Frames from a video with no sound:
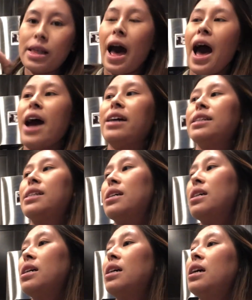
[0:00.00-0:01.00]
that.
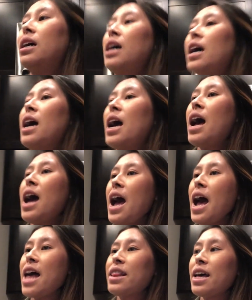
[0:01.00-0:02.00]

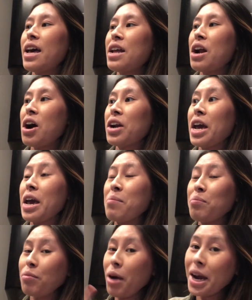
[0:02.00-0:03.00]
And then on a
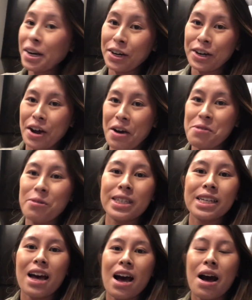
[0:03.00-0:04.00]
brighter
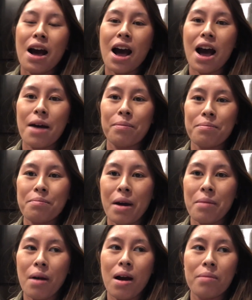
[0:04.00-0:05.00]
note,
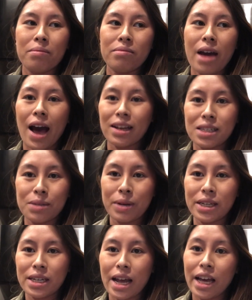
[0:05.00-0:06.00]
my mom asked
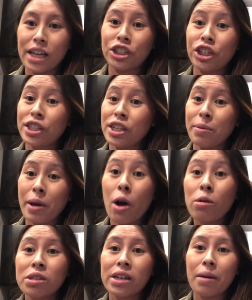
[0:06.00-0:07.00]
me today, because she's going to be
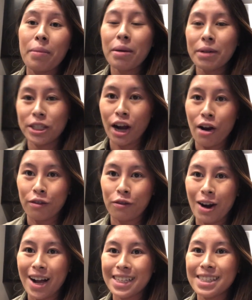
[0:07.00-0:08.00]
hosting a baby shower
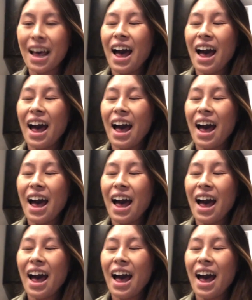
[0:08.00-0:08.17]
for us,